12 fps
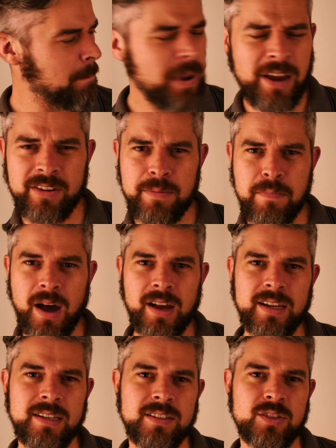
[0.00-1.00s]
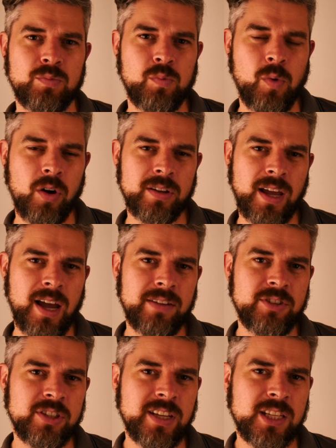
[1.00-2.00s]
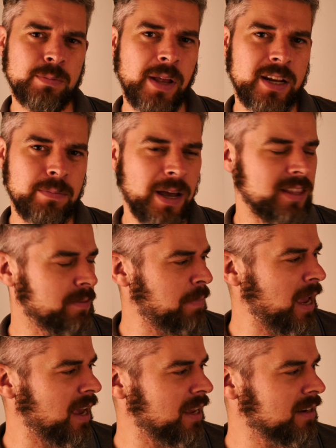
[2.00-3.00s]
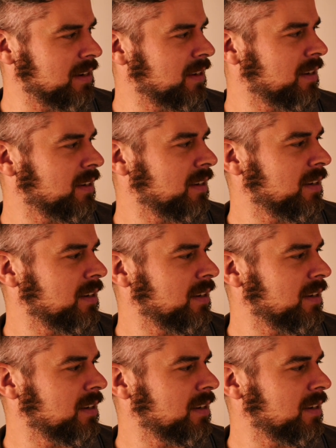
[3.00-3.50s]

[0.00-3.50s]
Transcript: Bearing in mind what I've just explained about the pen,